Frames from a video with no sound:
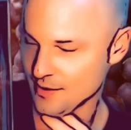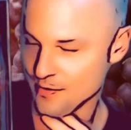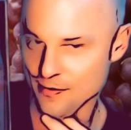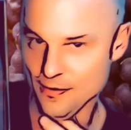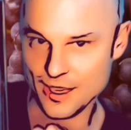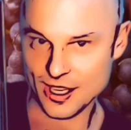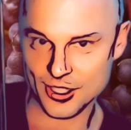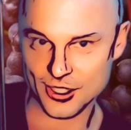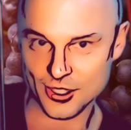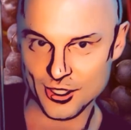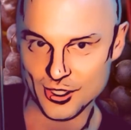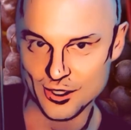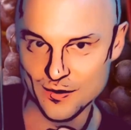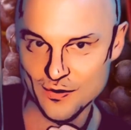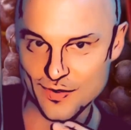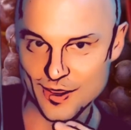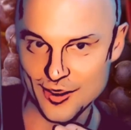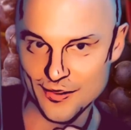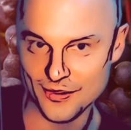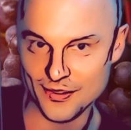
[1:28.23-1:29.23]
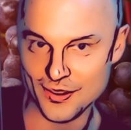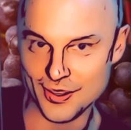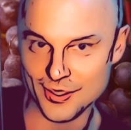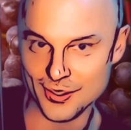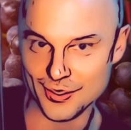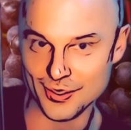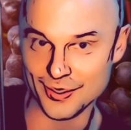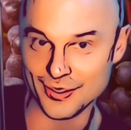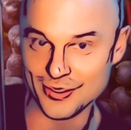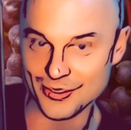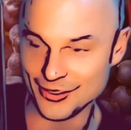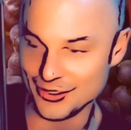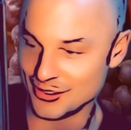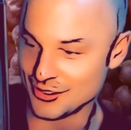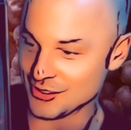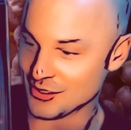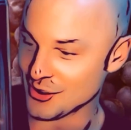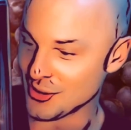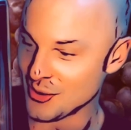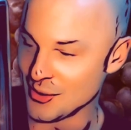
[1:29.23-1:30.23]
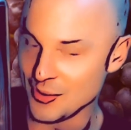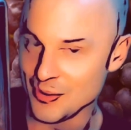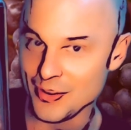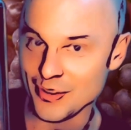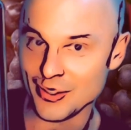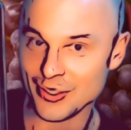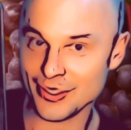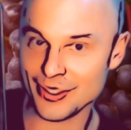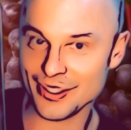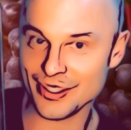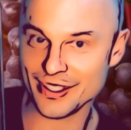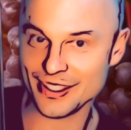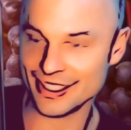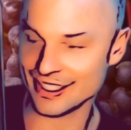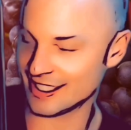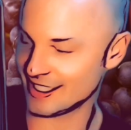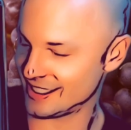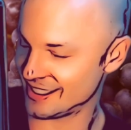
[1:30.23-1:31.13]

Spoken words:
makes me feel so good.